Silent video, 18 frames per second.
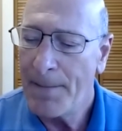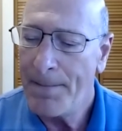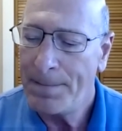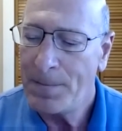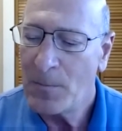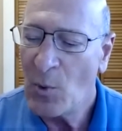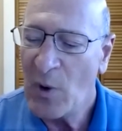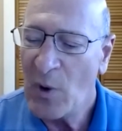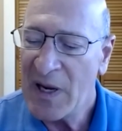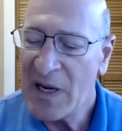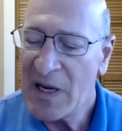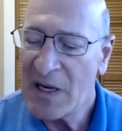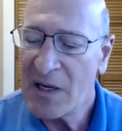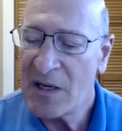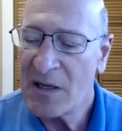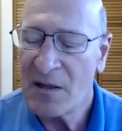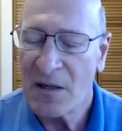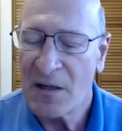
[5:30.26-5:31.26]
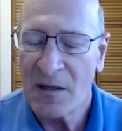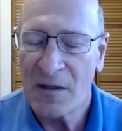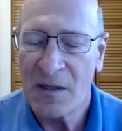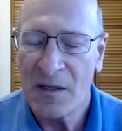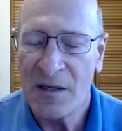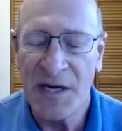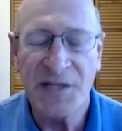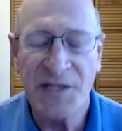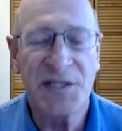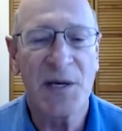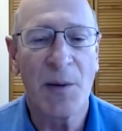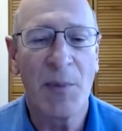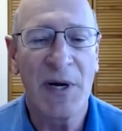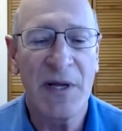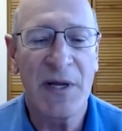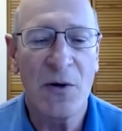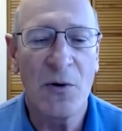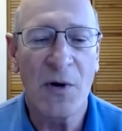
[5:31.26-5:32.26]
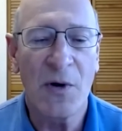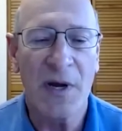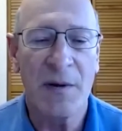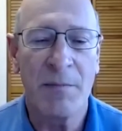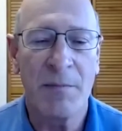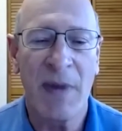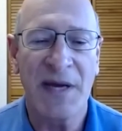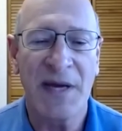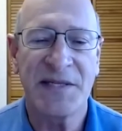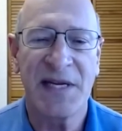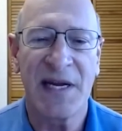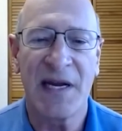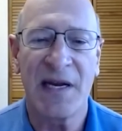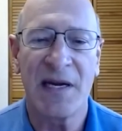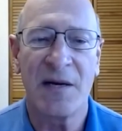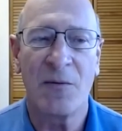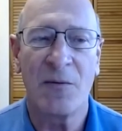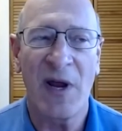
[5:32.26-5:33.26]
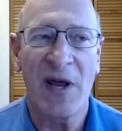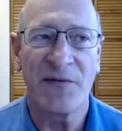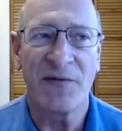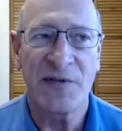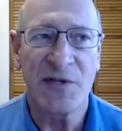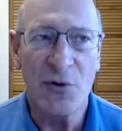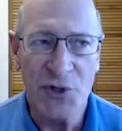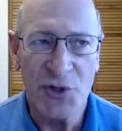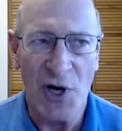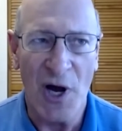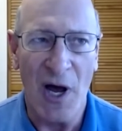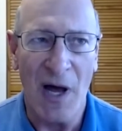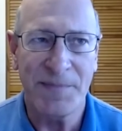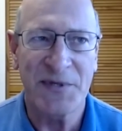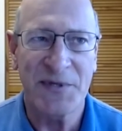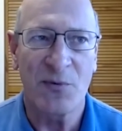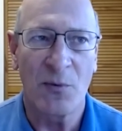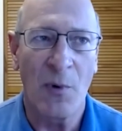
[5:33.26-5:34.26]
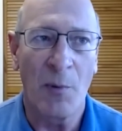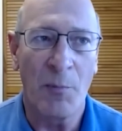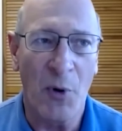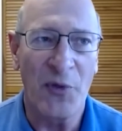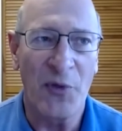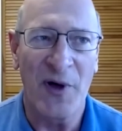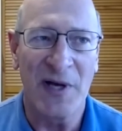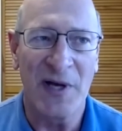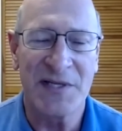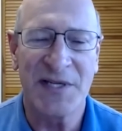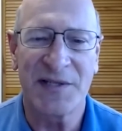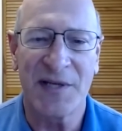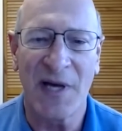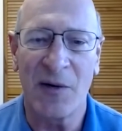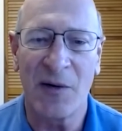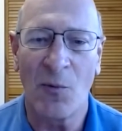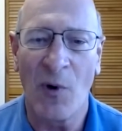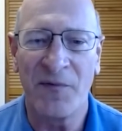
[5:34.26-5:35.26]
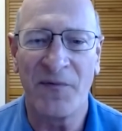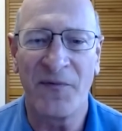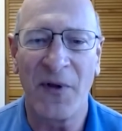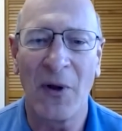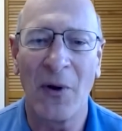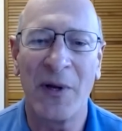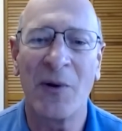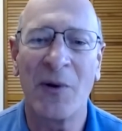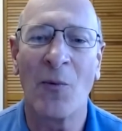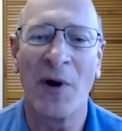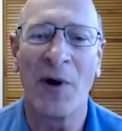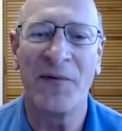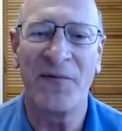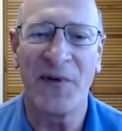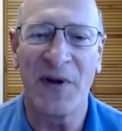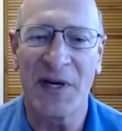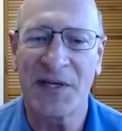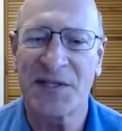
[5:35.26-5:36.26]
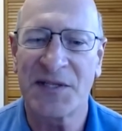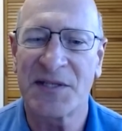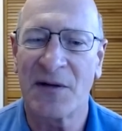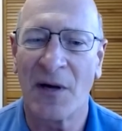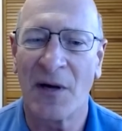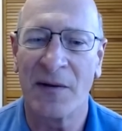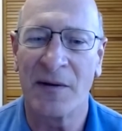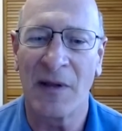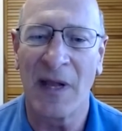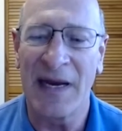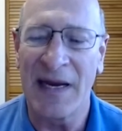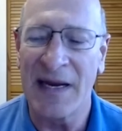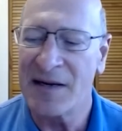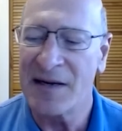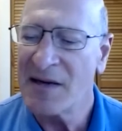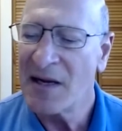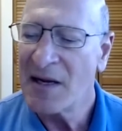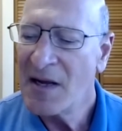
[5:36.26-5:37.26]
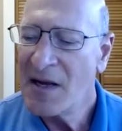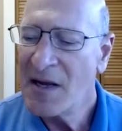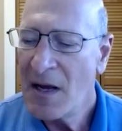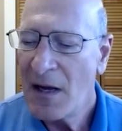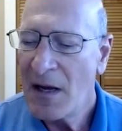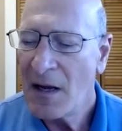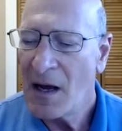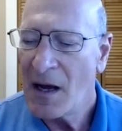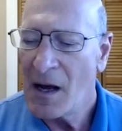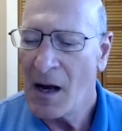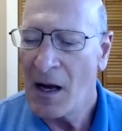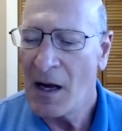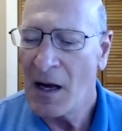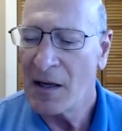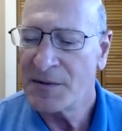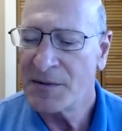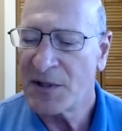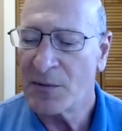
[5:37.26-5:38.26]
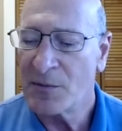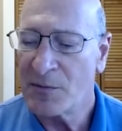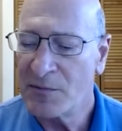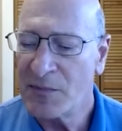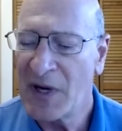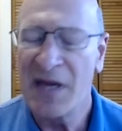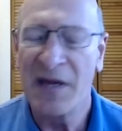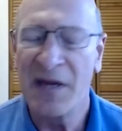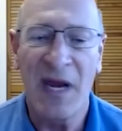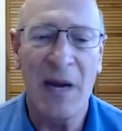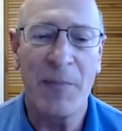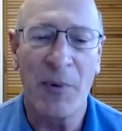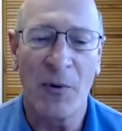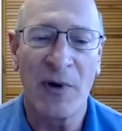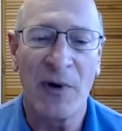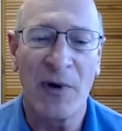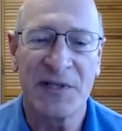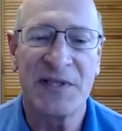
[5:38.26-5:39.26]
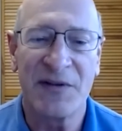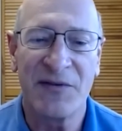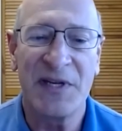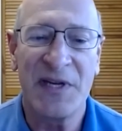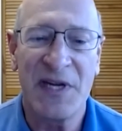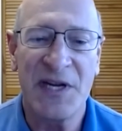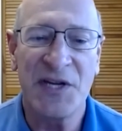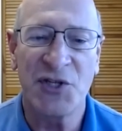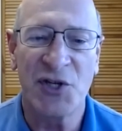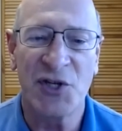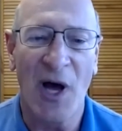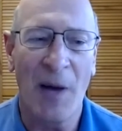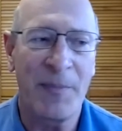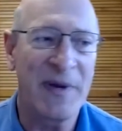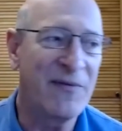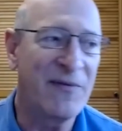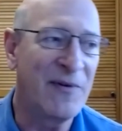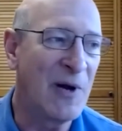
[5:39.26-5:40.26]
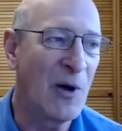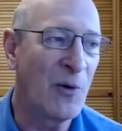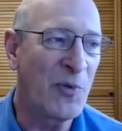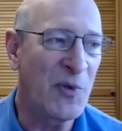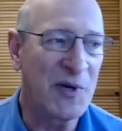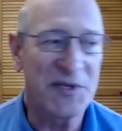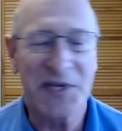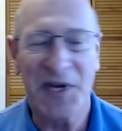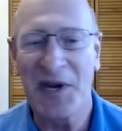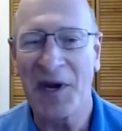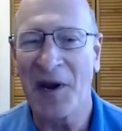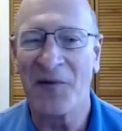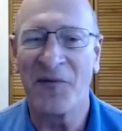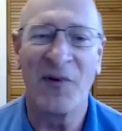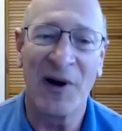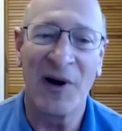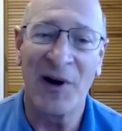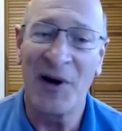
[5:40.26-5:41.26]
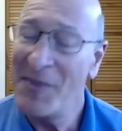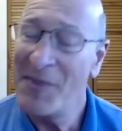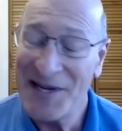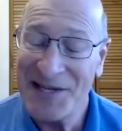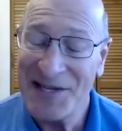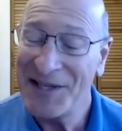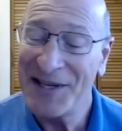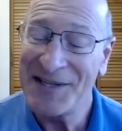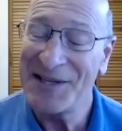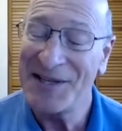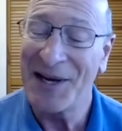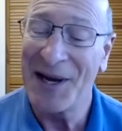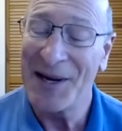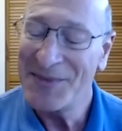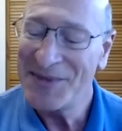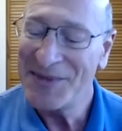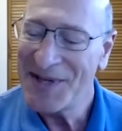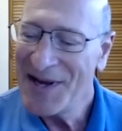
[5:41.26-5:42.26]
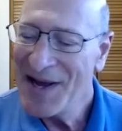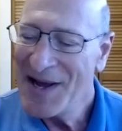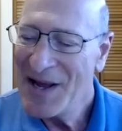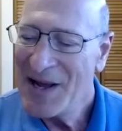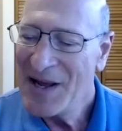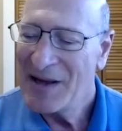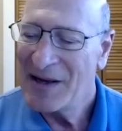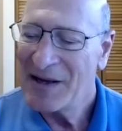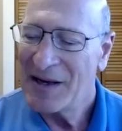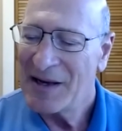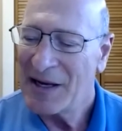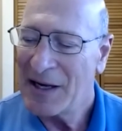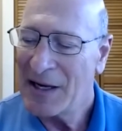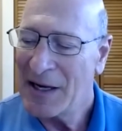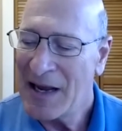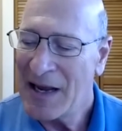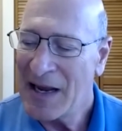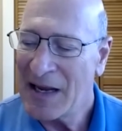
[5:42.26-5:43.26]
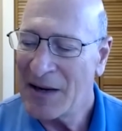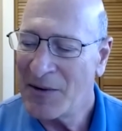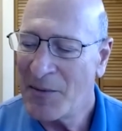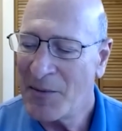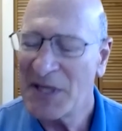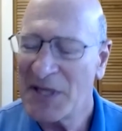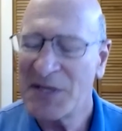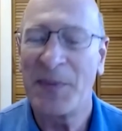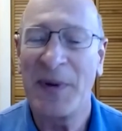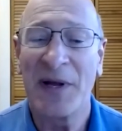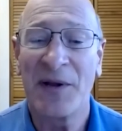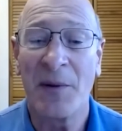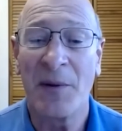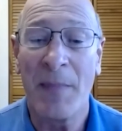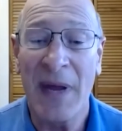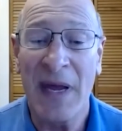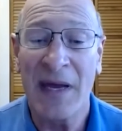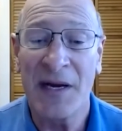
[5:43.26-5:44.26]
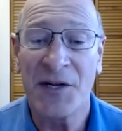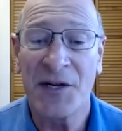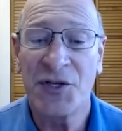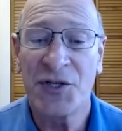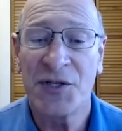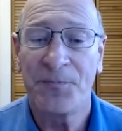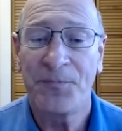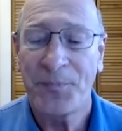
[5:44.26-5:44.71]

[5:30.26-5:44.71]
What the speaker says: We need somebody who can maintain, we have two shops, both on site, one floating, one fixed on the land. So we can keep a relatively neat shop, even though things can get very messy at times. And must be able to manage